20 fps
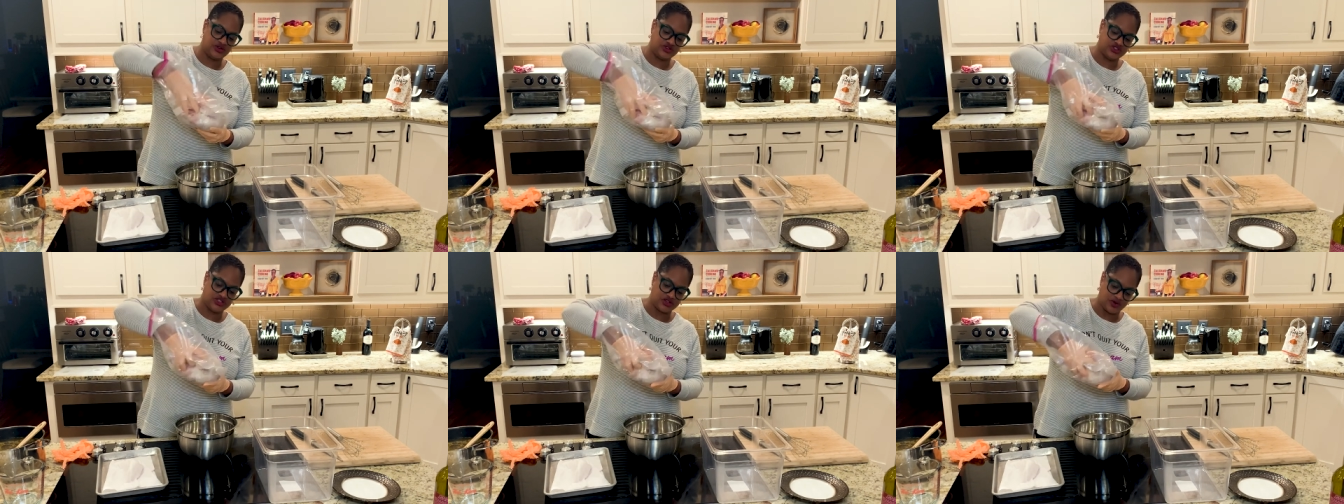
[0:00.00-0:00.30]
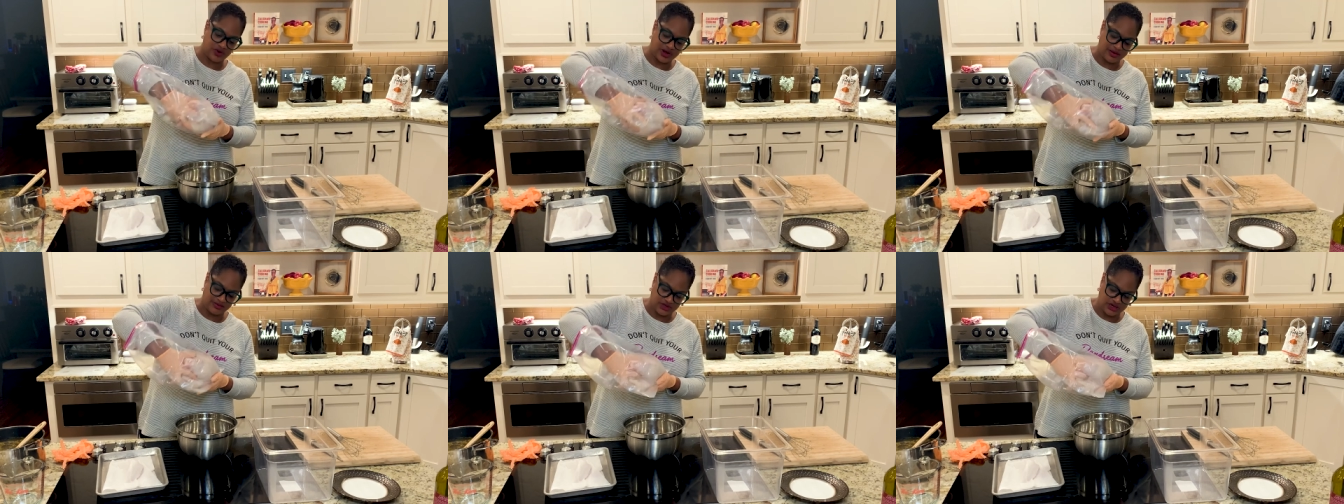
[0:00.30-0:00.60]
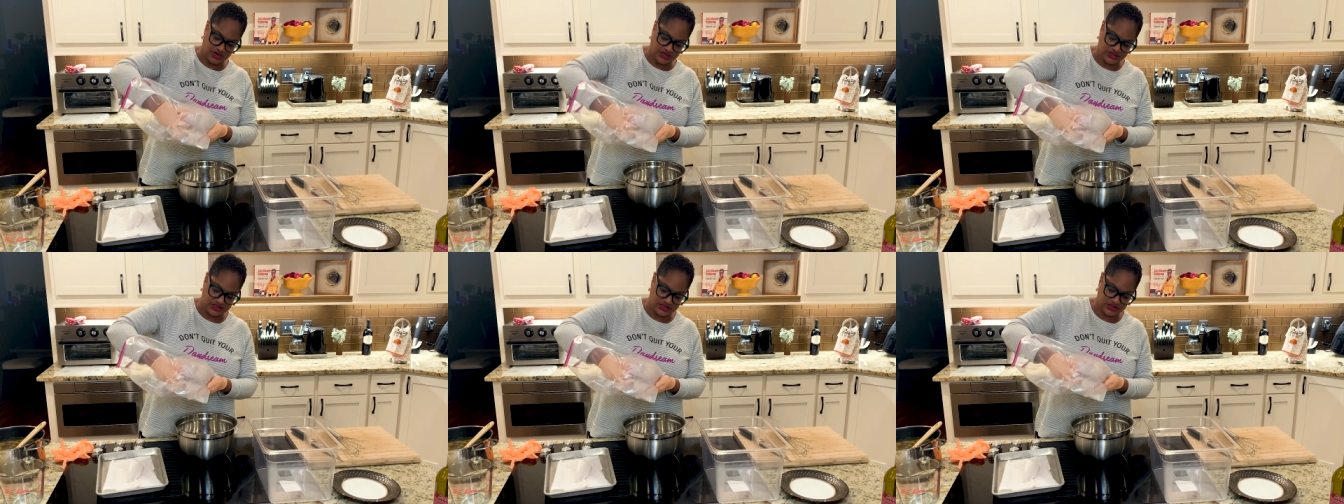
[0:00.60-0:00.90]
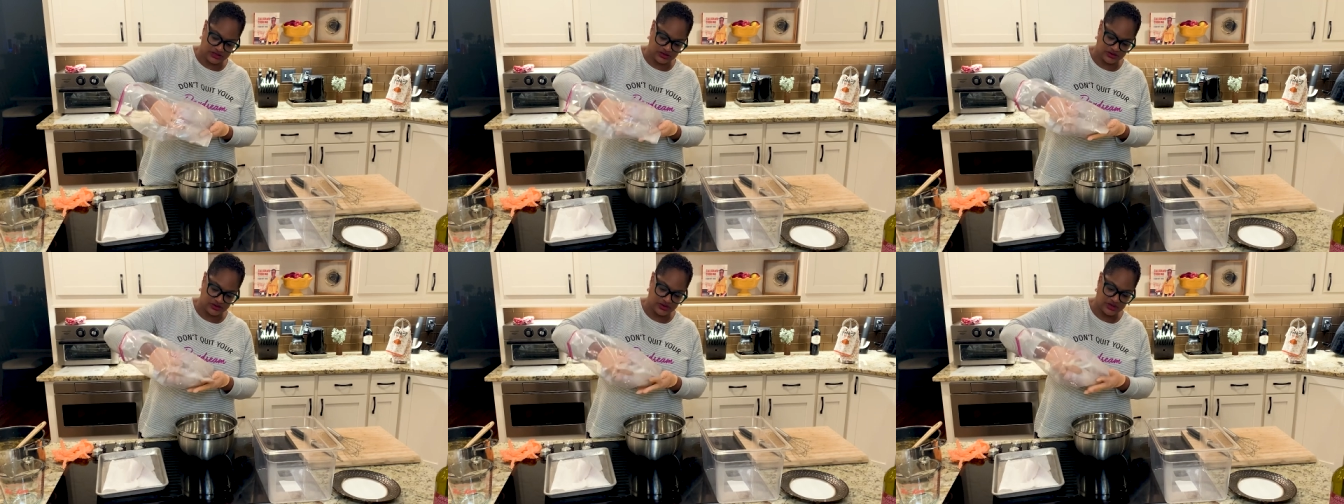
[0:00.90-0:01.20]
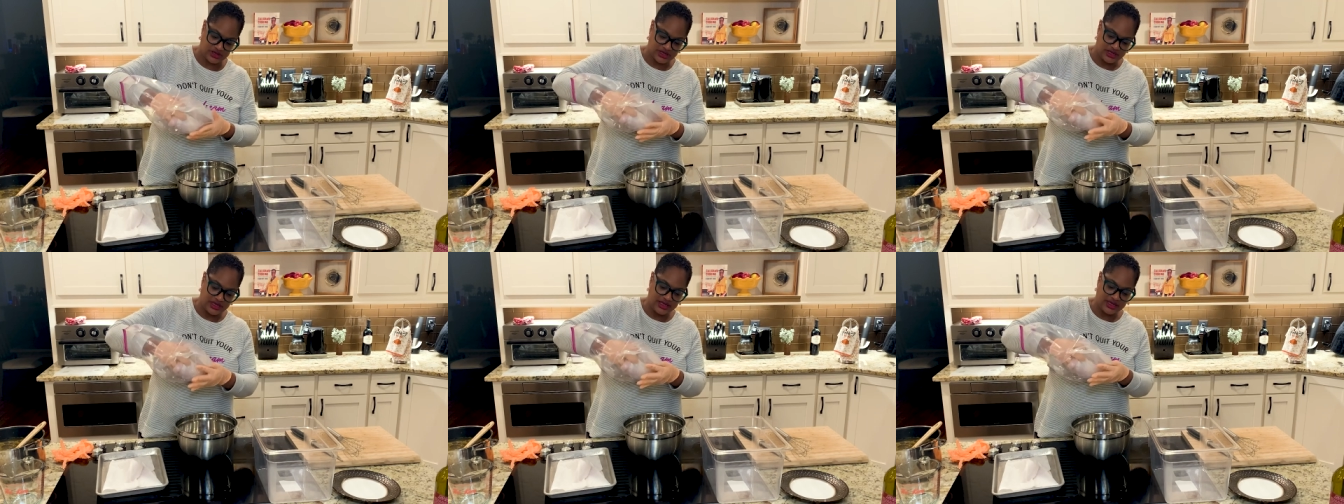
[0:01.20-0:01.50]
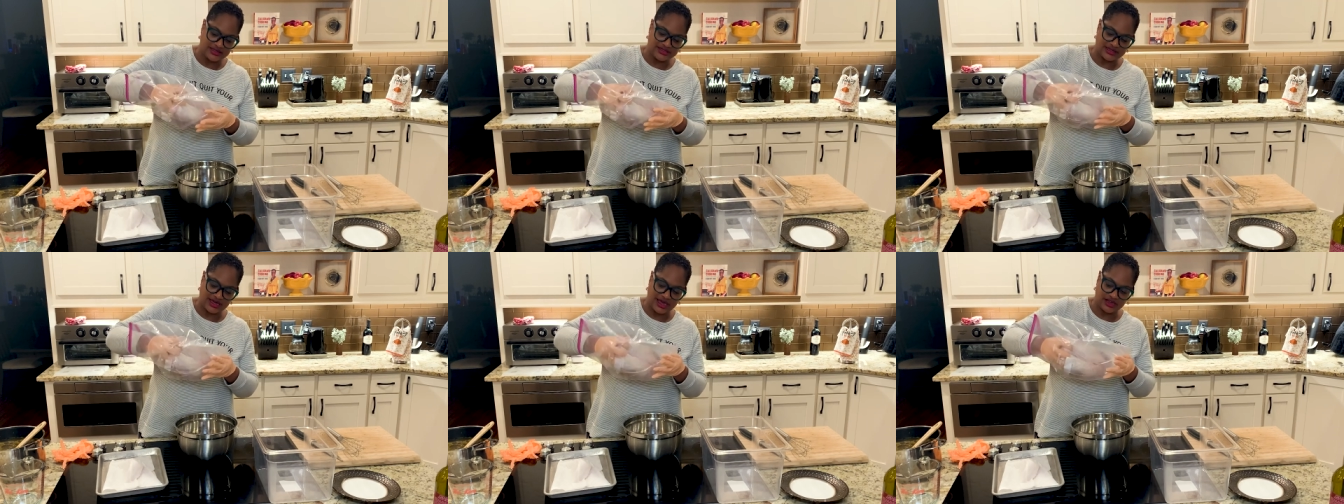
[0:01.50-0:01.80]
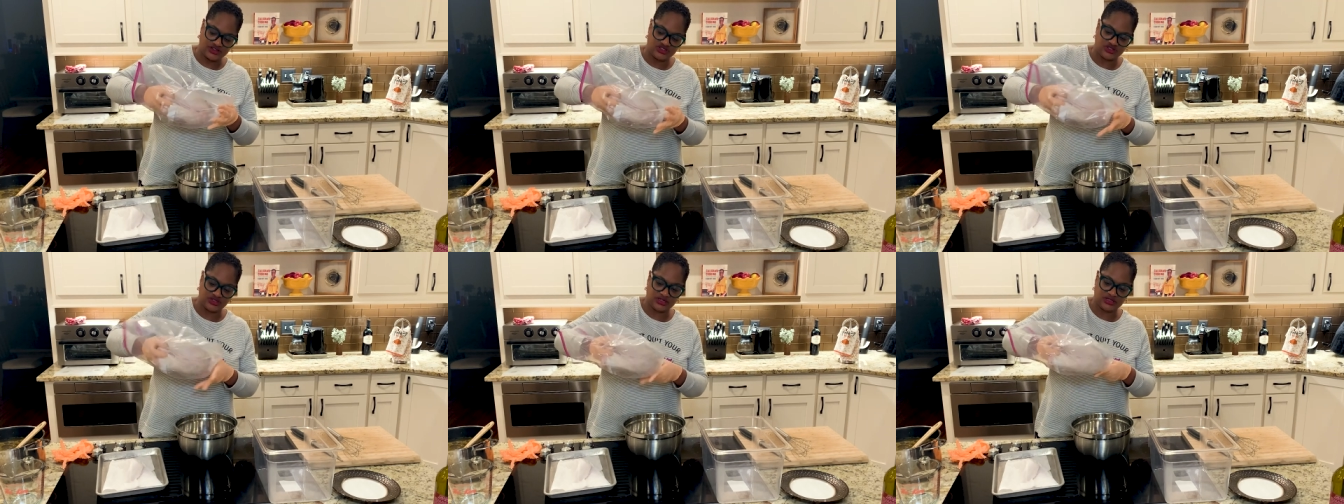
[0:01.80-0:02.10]
So what I'm gonna do,
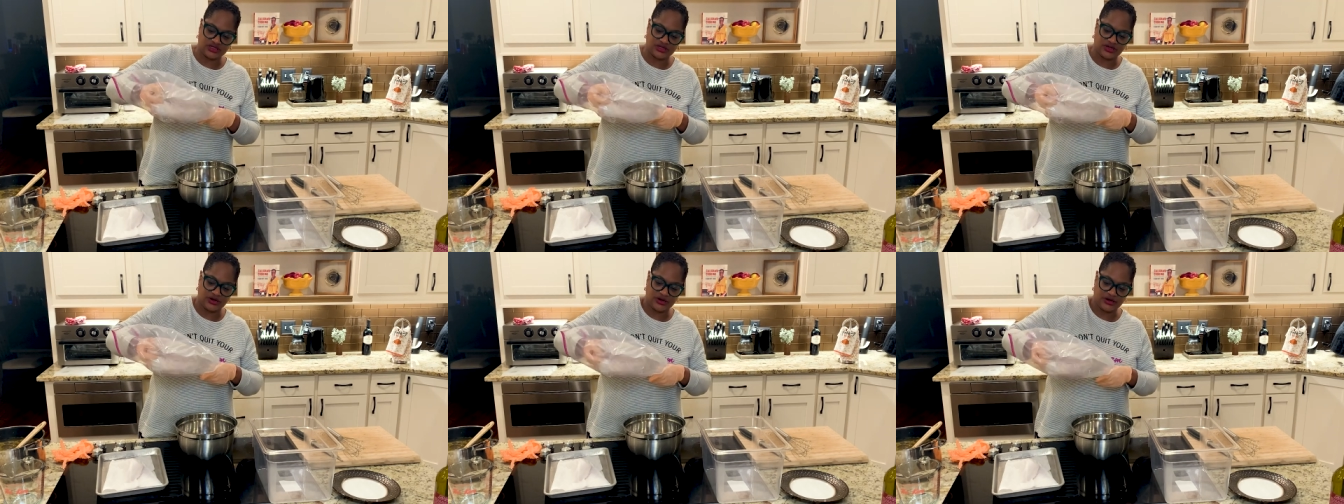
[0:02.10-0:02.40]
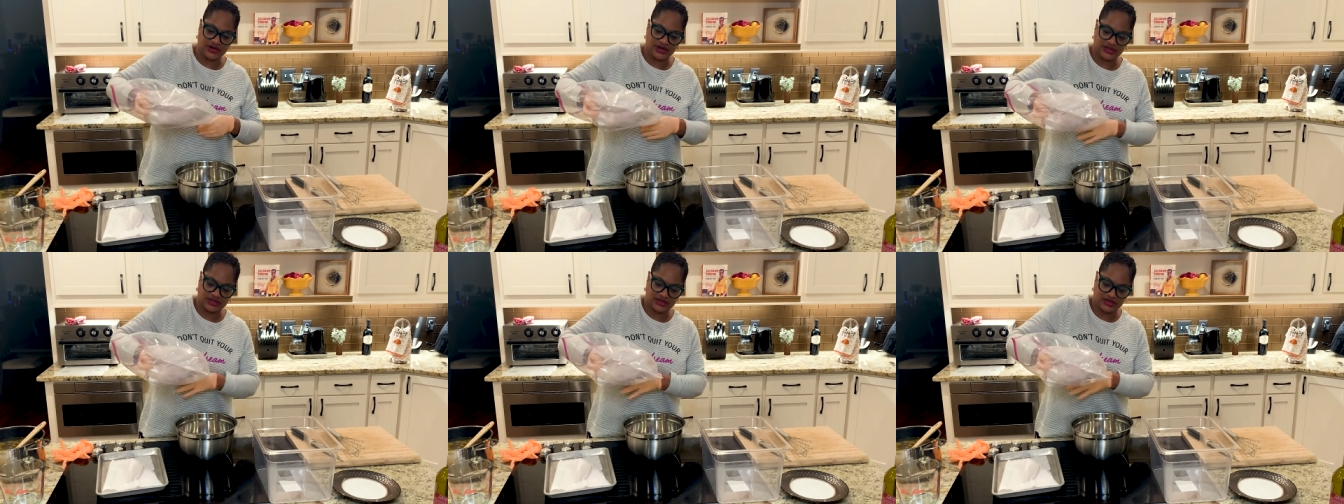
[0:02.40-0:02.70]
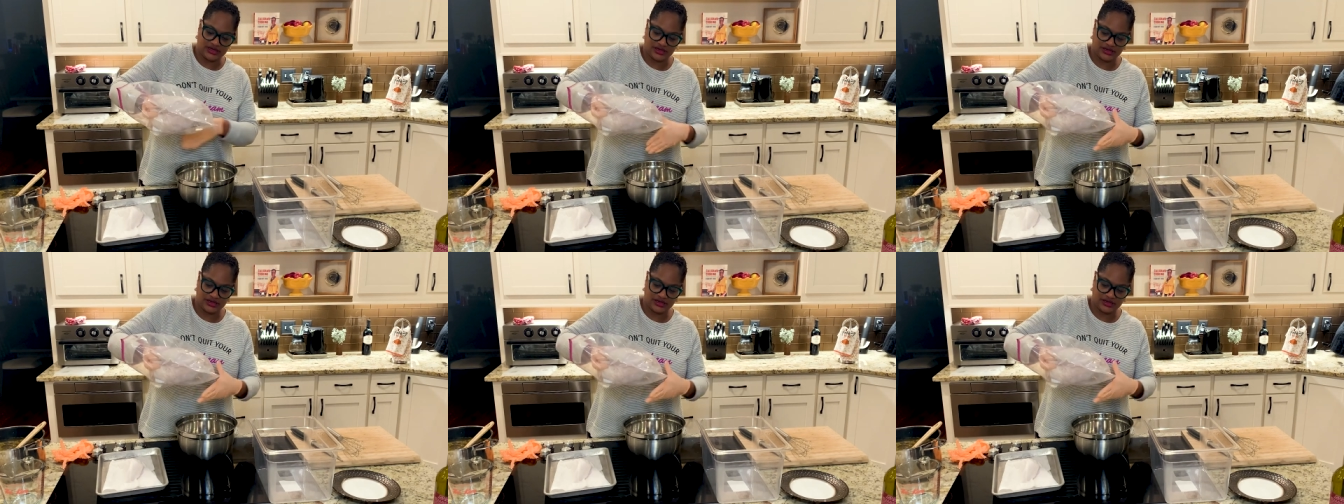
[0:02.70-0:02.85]
actually turn it